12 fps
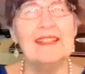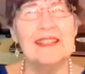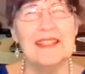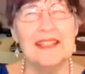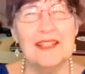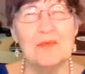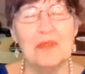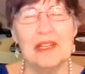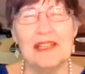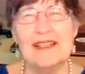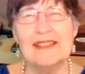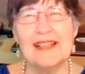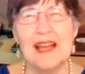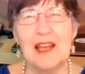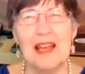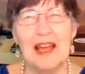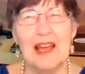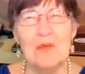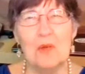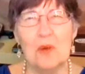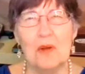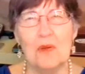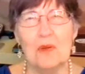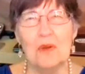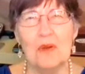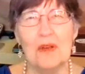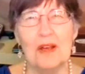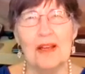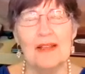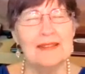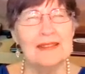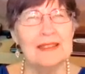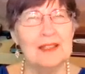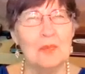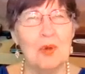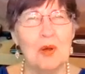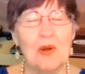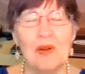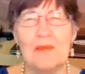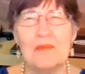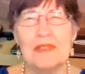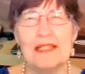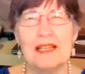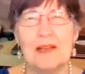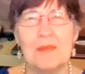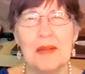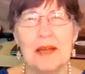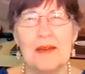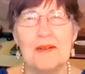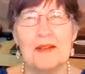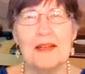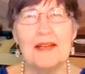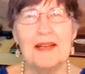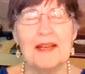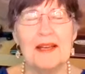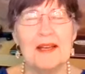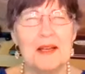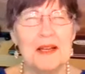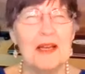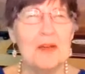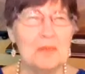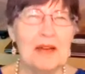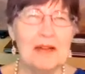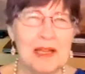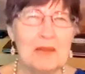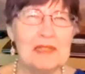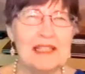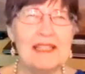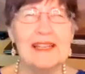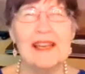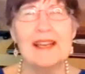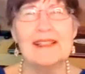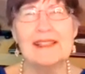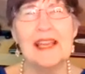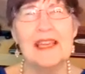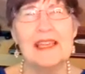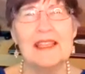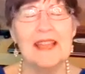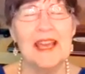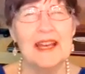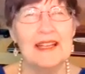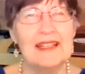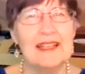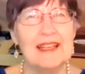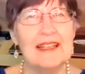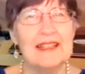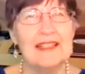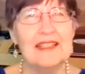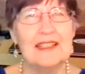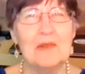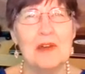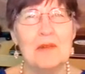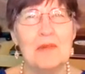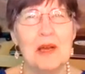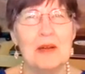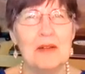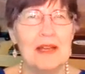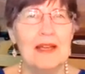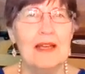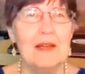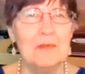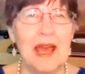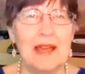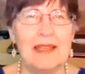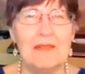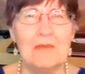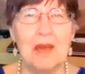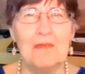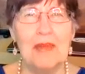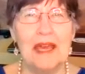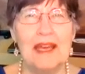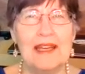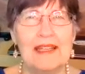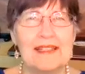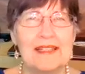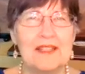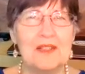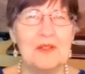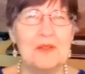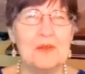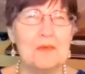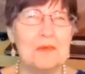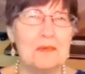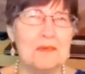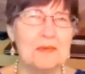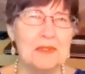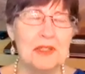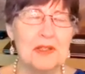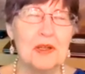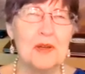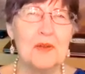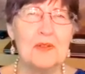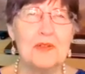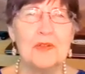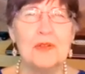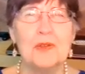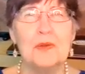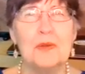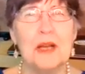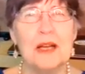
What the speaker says: did because I wrote little poems about Emily saying that, and about packing my bags to go to